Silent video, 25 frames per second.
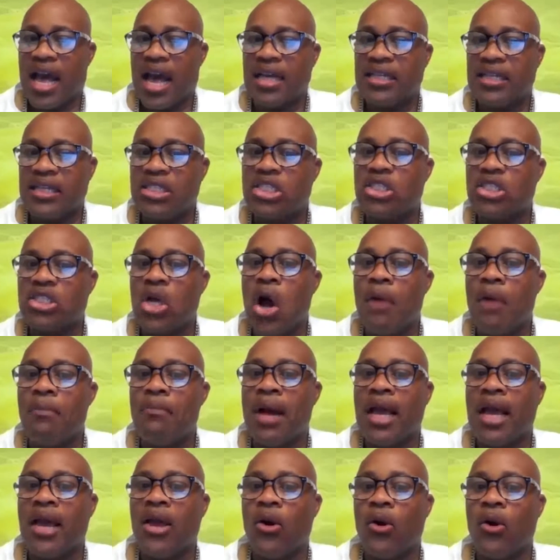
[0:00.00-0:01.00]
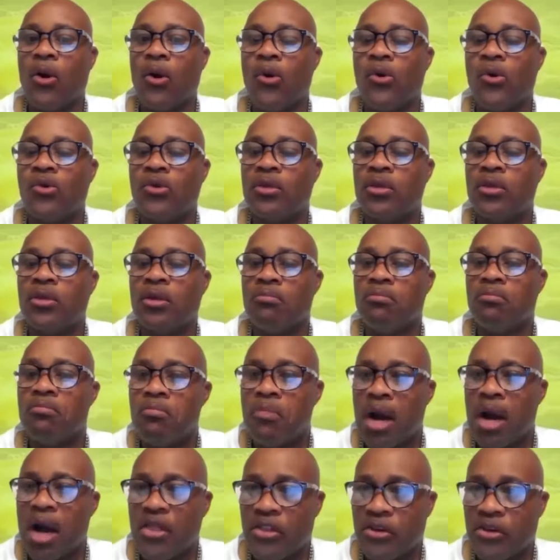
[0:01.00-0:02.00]
I saw my own
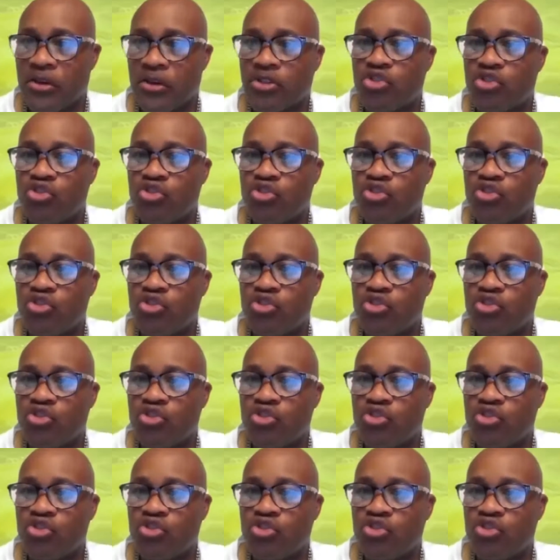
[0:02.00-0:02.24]
mother